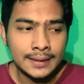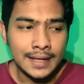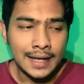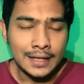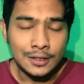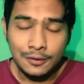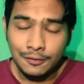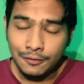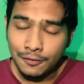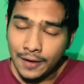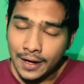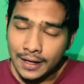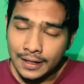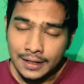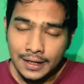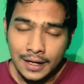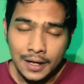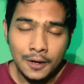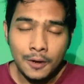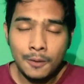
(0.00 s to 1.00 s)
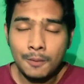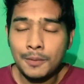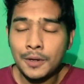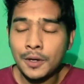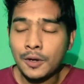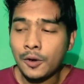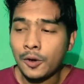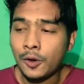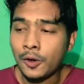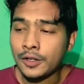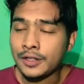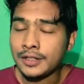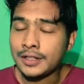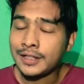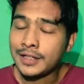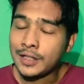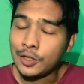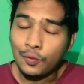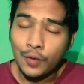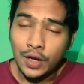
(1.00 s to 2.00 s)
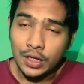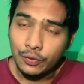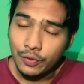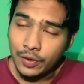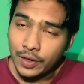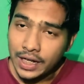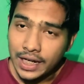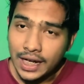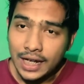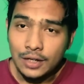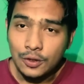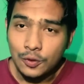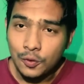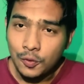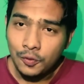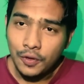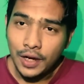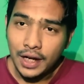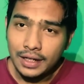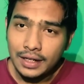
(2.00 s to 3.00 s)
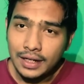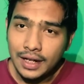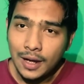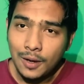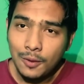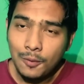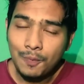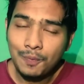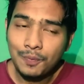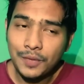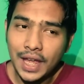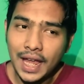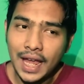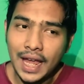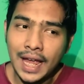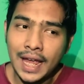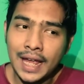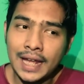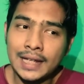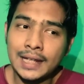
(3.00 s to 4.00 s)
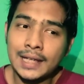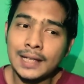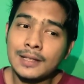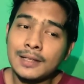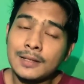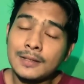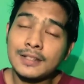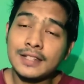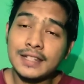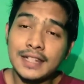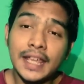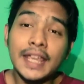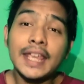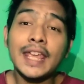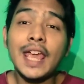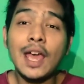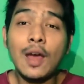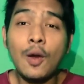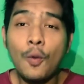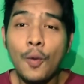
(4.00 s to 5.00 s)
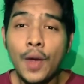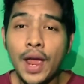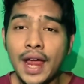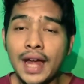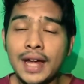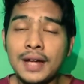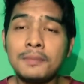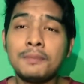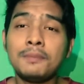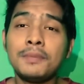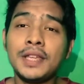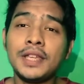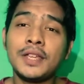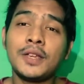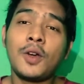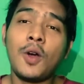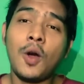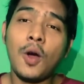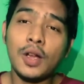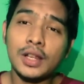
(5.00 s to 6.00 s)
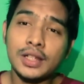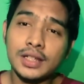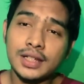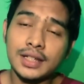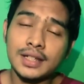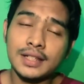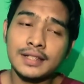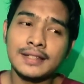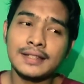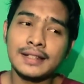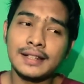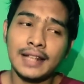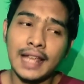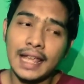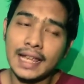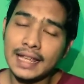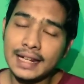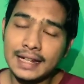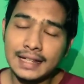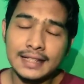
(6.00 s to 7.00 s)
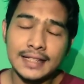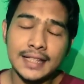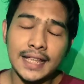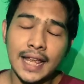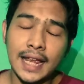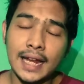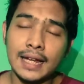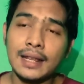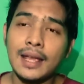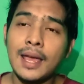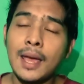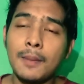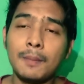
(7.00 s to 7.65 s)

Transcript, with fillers: as of right now because this is what we can do right now and stay aware be cautious like it is said